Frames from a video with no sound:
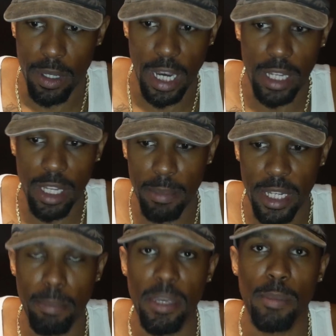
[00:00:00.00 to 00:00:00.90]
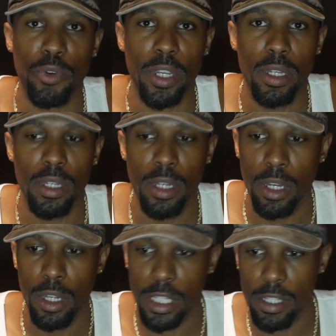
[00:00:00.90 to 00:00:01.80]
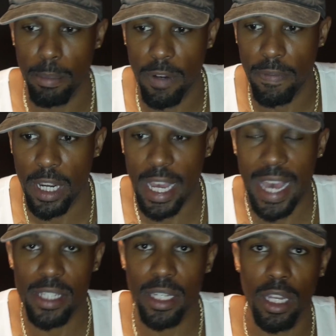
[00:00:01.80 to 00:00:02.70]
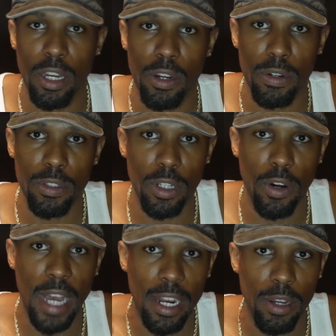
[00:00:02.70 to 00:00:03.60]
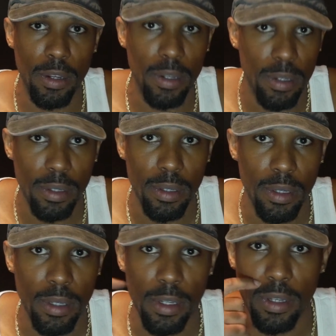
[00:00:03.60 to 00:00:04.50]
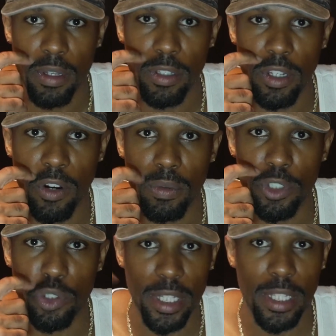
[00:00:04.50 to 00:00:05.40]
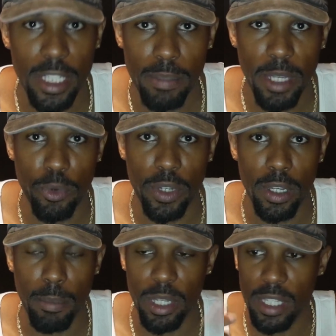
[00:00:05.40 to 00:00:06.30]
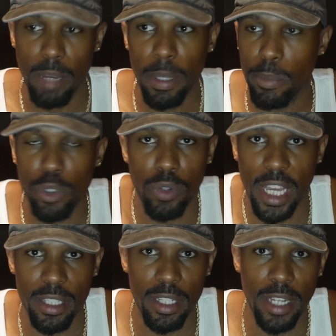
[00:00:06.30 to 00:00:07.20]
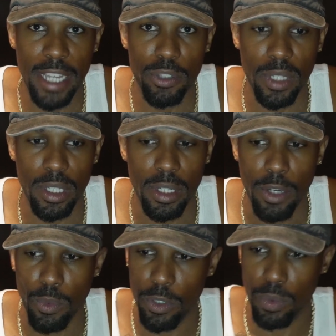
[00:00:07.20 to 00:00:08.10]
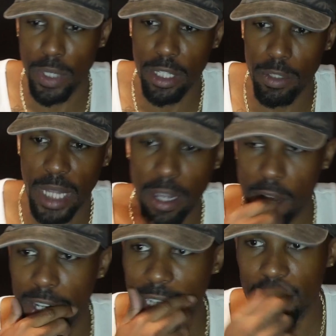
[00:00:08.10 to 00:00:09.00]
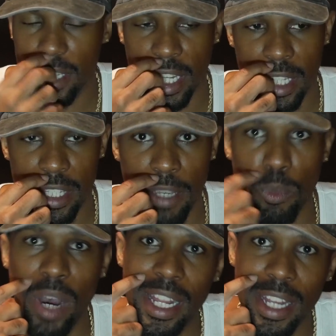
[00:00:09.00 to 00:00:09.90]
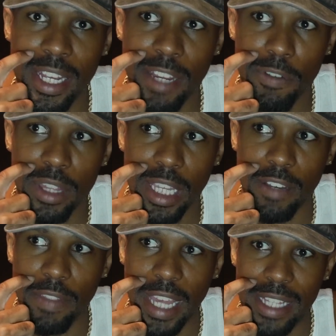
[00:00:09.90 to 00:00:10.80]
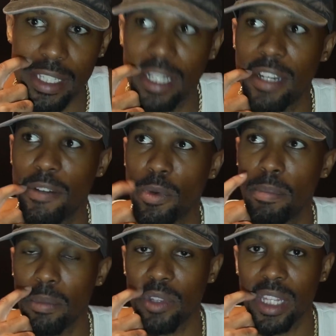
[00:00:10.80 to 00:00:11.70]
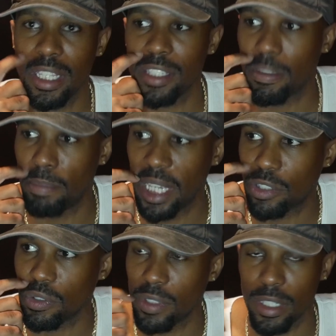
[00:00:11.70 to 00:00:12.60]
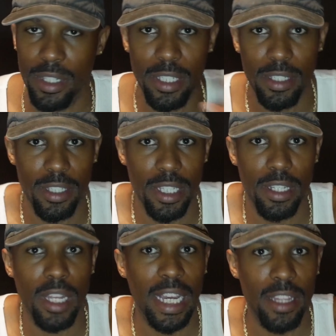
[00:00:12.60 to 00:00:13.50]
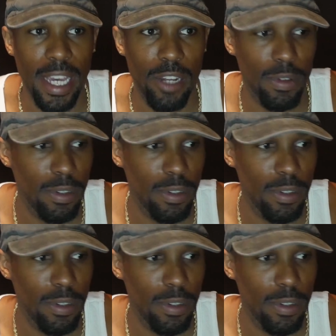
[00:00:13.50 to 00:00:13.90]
Unlimited Memory. This a motherfucker had to learn, you know, how to, you know, strengthen his memory. But some people do that shit naturally. When you read it, you be like, oh, that's a good tip. Why did I never think of that? Oh, remember things as pictures and this and shit like that.